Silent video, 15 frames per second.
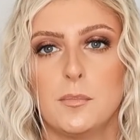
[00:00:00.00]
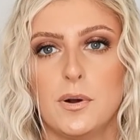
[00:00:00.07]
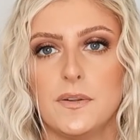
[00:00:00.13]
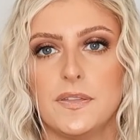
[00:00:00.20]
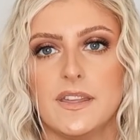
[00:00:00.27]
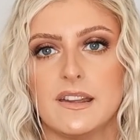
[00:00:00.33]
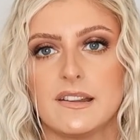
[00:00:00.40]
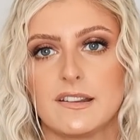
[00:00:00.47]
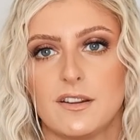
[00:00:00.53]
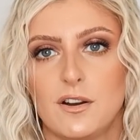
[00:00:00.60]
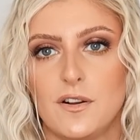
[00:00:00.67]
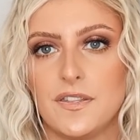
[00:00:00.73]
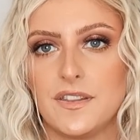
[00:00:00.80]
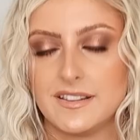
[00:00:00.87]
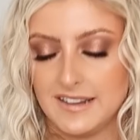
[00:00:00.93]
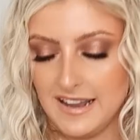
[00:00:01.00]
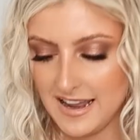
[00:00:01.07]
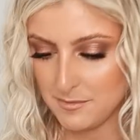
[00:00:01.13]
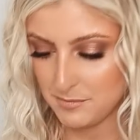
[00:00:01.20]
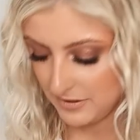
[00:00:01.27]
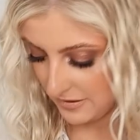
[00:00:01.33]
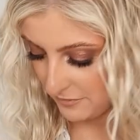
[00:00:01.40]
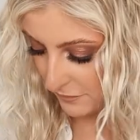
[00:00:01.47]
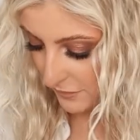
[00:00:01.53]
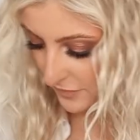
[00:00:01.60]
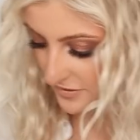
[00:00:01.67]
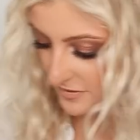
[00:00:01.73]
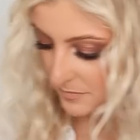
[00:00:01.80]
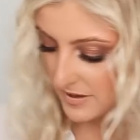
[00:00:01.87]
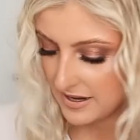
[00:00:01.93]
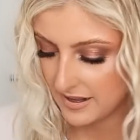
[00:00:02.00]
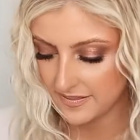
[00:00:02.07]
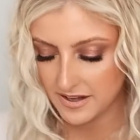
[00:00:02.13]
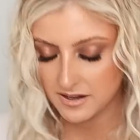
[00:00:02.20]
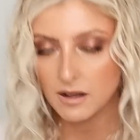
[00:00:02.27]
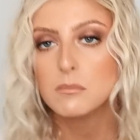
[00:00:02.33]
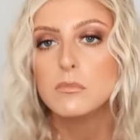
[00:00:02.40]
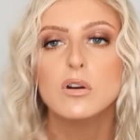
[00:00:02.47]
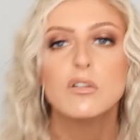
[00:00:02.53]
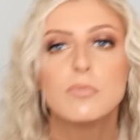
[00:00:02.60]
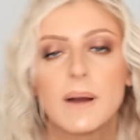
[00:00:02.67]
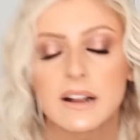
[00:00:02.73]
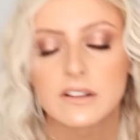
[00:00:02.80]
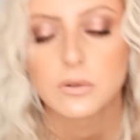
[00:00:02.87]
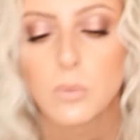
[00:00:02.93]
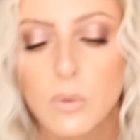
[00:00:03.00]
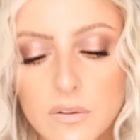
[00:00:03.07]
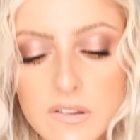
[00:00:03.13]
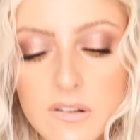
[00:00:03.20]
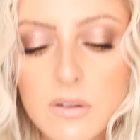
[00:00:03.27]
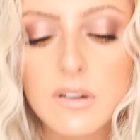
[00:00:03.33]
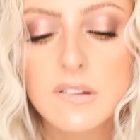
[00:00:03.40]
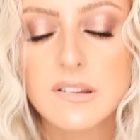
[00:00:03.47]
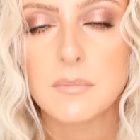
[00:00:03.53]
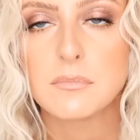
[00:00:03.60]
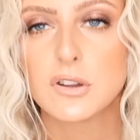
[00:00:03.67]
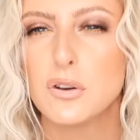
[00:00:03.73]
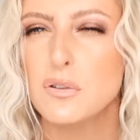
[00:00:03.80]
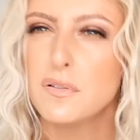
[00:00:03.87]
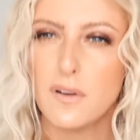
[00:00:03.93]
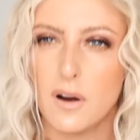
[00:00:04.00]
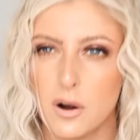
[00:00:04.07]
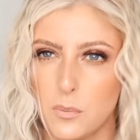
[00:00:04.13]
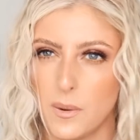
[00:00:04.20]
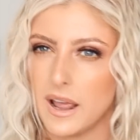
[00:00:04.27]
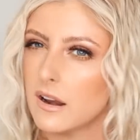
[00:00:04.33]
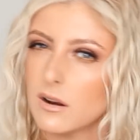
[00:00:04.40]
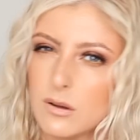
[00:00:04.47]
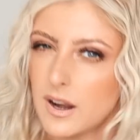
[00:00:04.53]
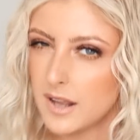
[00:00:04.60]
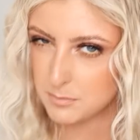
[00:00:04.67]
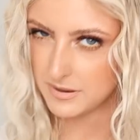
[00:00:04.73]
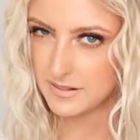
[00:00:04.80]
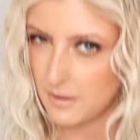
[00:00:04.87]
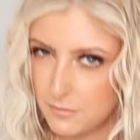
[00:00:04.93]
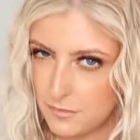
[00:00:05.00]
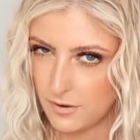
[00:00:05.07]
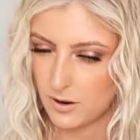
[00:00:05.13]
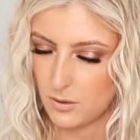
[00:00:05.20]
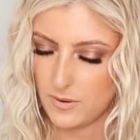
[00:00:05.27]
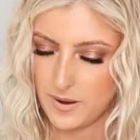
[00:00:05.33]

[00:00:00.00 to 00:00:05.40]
put this on the table in front of me and then move back towards you because I'm too far away. I don't like being that far